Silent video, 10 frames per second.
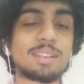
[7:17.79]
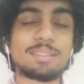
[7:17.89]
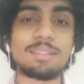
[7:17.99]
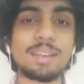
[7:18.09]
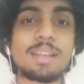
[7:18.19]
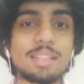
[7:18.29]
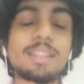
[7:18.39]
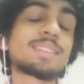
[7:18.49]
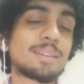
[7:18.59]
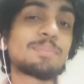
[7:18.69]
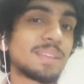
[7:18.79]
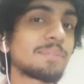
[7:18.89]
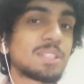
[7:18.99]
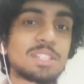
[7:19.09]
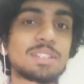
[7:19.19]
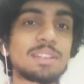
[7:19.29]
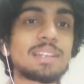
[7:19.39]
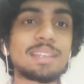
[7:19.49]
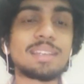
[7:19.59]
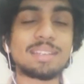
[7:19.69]
and that is something which
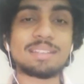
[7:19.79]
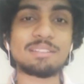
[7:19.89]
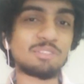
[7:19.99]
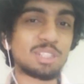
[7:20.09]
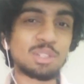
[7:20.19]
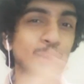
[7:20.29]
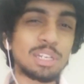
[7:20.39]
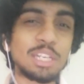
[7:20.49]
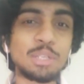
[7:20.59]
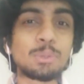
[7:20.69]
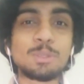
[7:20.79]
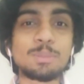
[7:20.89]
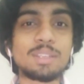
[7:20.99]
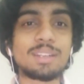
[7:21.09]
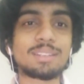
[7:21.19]
really was totally new to me.